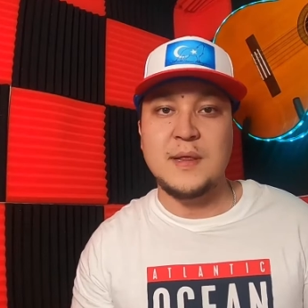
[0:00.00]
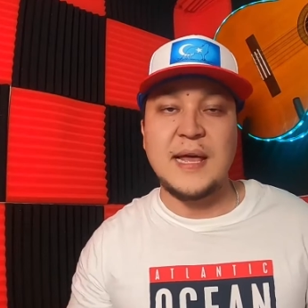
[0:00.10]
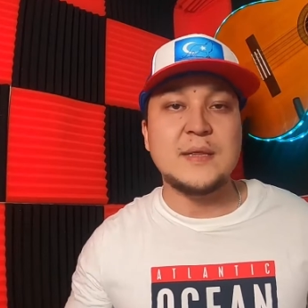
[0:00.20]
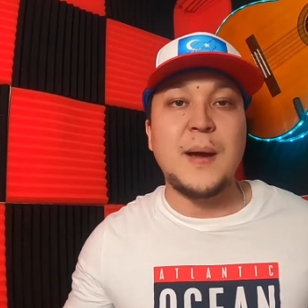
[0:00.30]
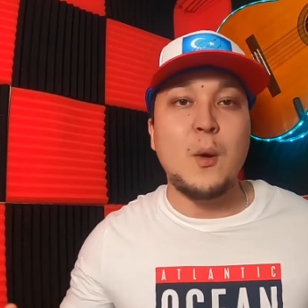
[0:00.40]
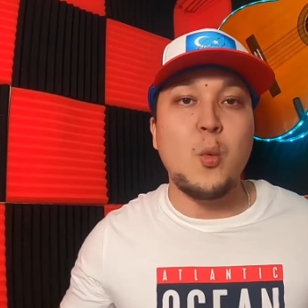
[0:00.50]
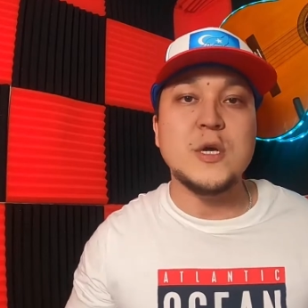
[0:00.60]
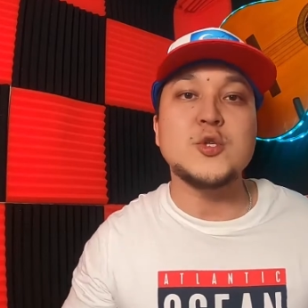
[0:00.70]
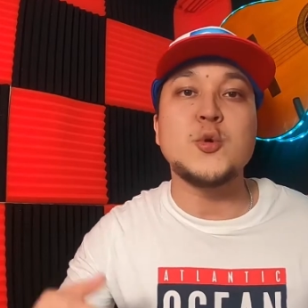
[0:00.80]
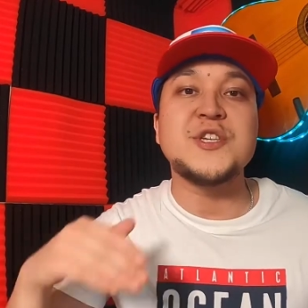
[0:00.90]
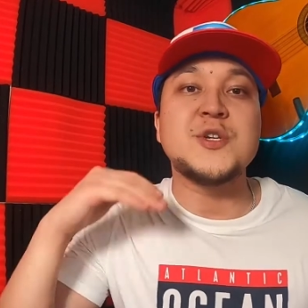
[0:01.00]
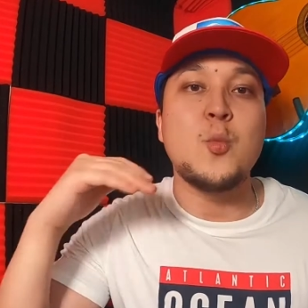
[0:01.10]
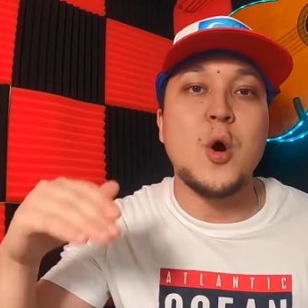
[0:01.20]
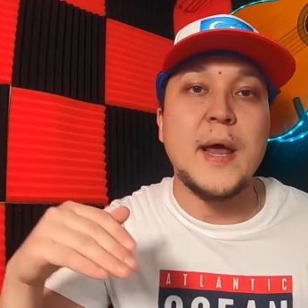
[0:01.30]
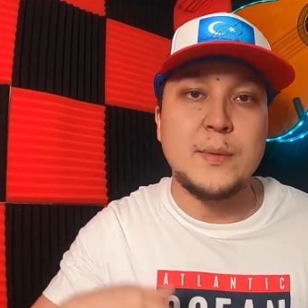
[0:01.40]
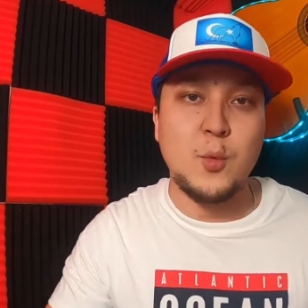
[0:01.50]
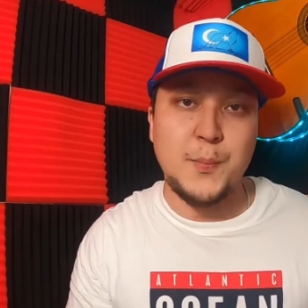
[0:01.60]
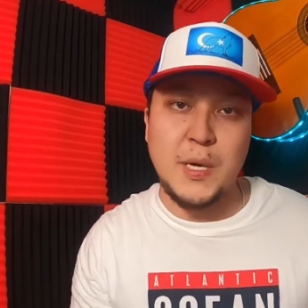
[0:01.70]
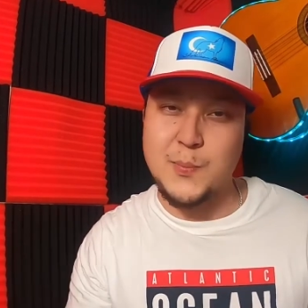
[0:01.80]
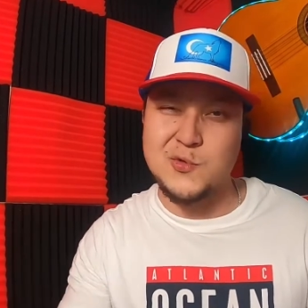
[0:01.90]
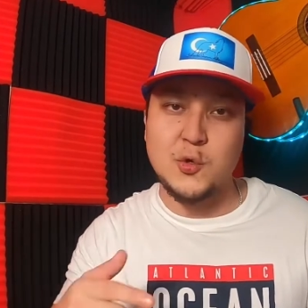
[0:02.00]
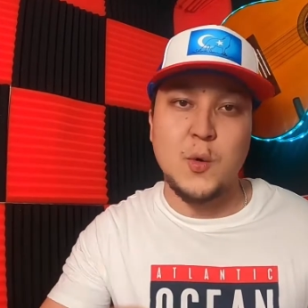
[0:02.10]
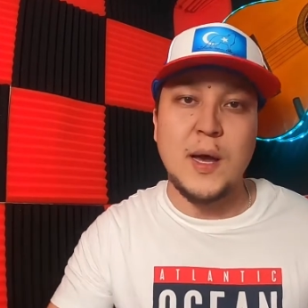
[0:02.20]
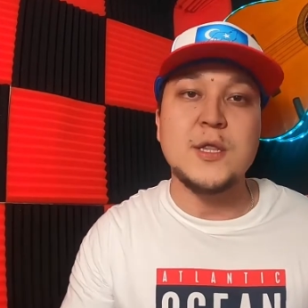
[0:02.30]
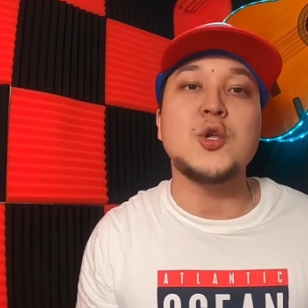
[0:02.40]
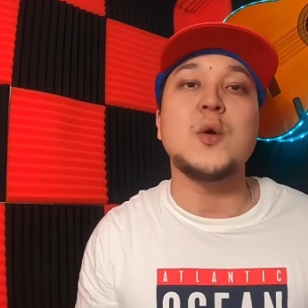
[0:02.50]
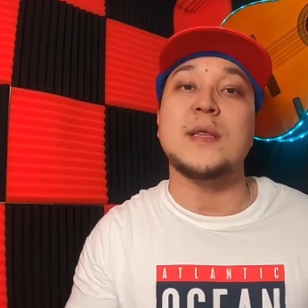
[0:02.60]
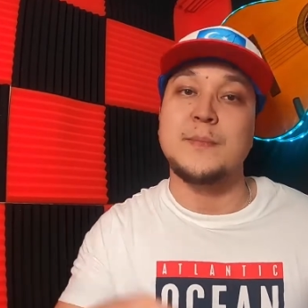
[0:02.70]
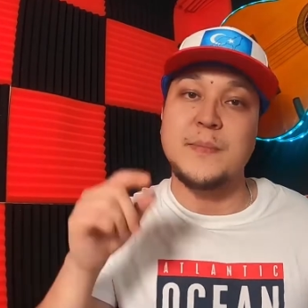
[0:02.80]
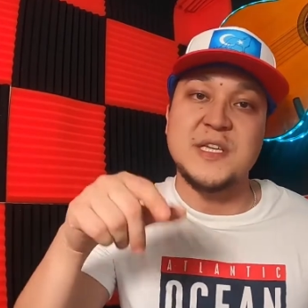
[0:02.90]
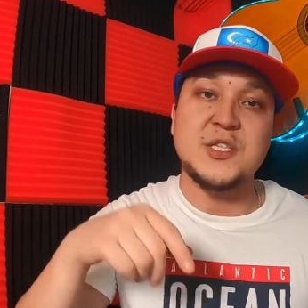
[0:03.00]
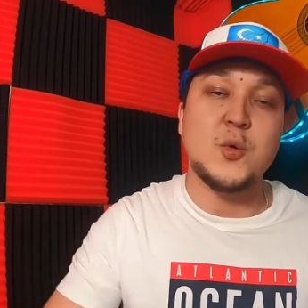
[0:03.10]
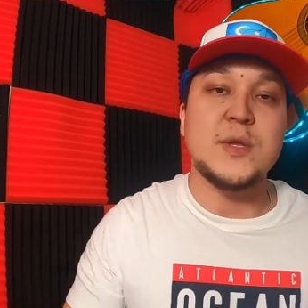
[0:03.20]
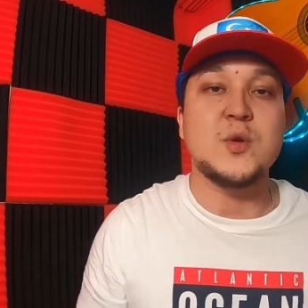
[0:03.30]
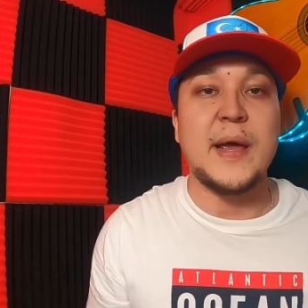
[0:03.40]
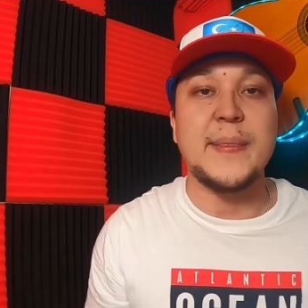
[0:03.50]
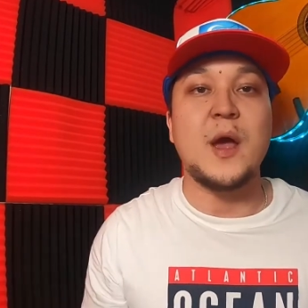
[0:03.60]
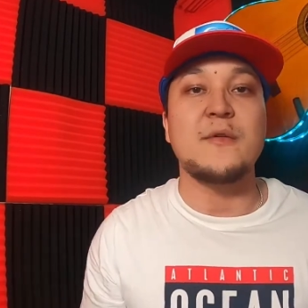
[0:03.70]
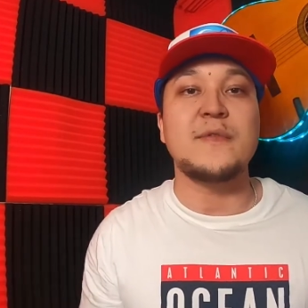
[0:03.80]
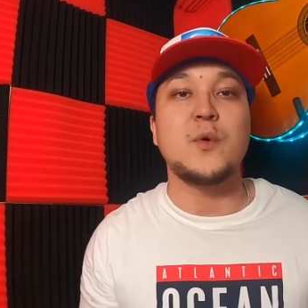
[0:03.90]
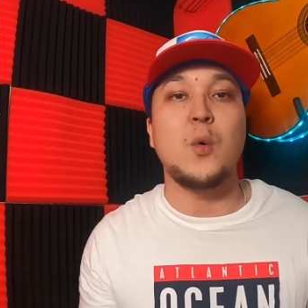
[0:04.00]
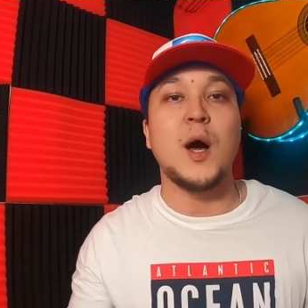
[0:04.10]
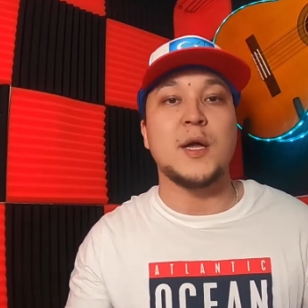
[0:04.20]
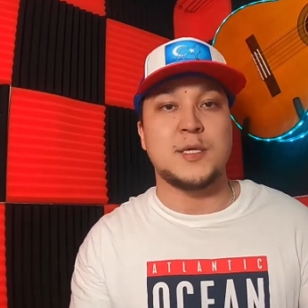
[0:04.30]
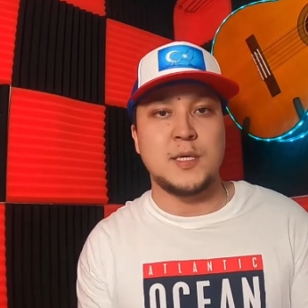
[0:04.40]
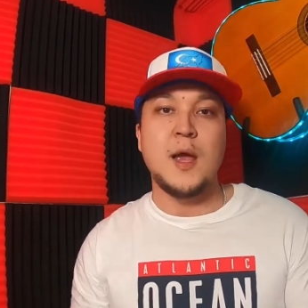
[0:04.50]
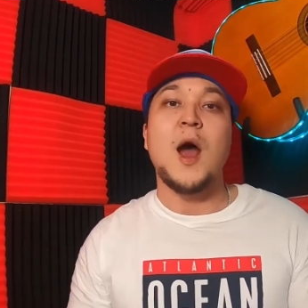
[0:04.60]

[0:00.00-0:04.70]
Let my voice reach more and more people. Do you want to do it? Please do it right now if you want.